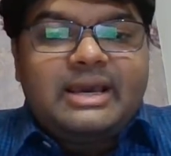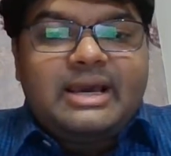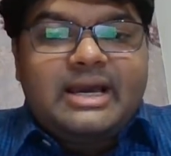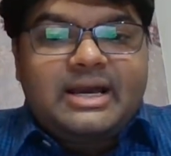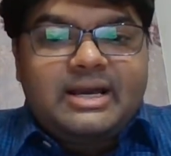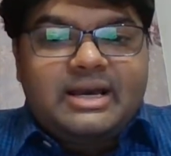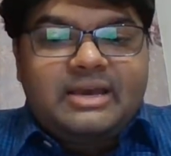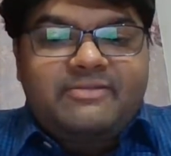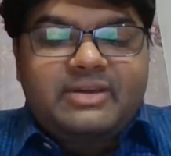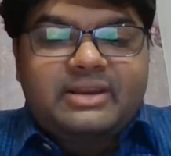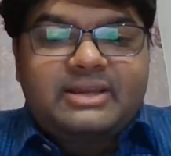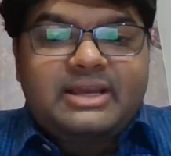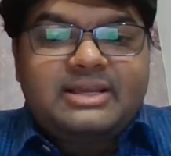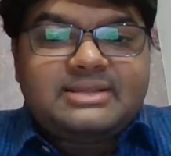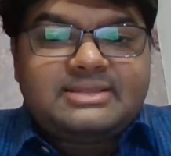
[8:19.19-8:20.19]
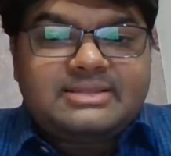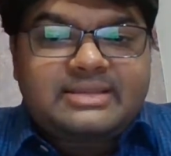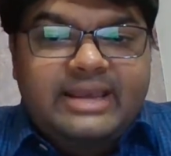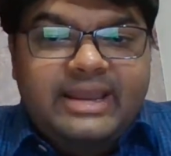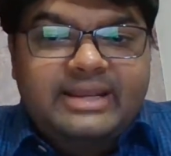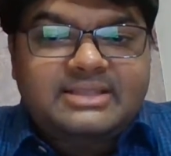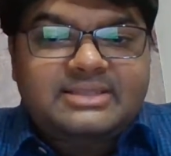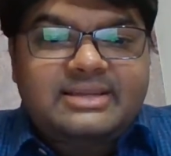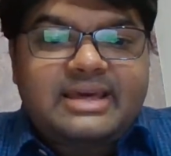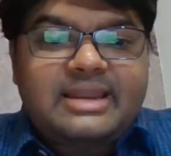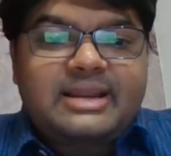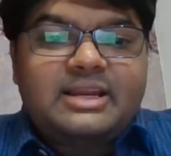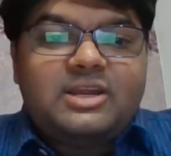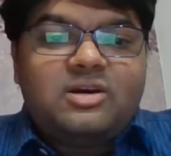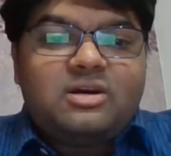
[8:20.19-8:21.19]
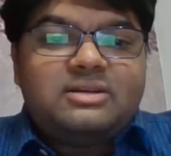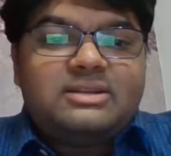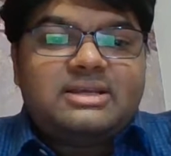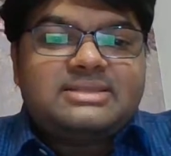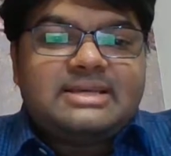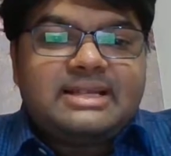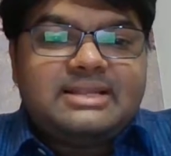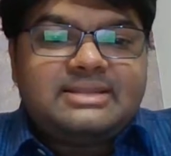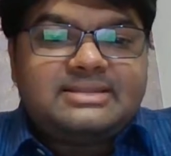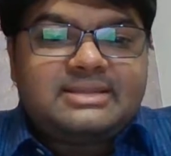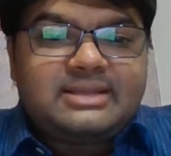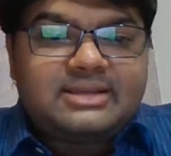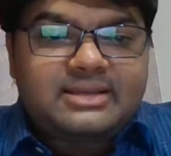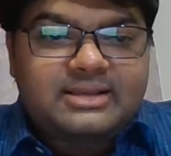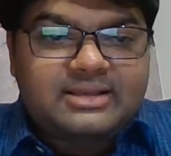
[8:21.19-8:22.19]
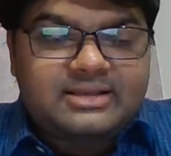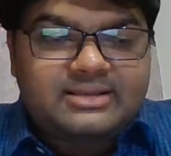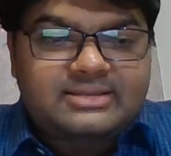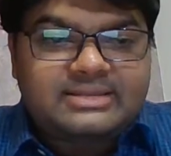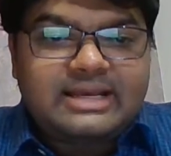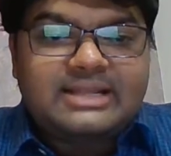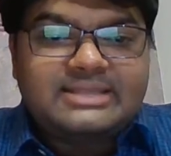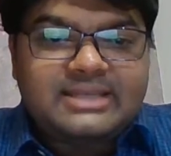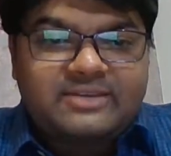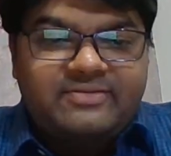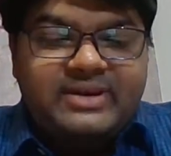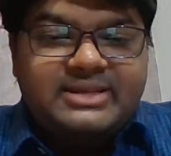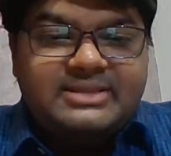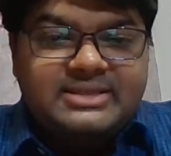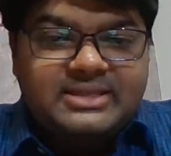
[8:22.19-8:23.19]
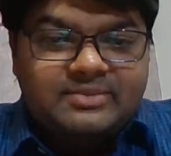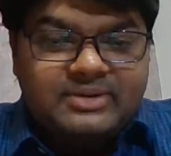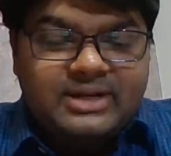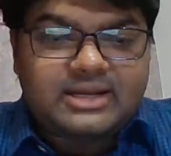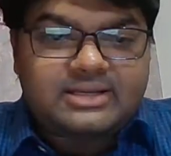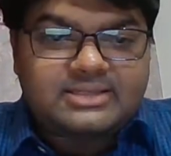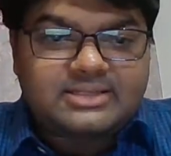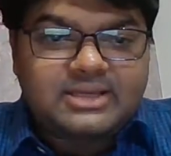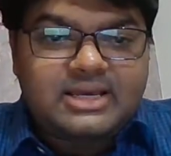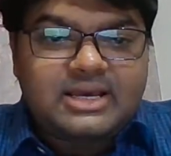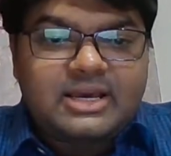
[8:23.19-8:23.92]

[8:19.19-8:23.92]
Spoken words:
affecting sites directly on the cell surface receptors,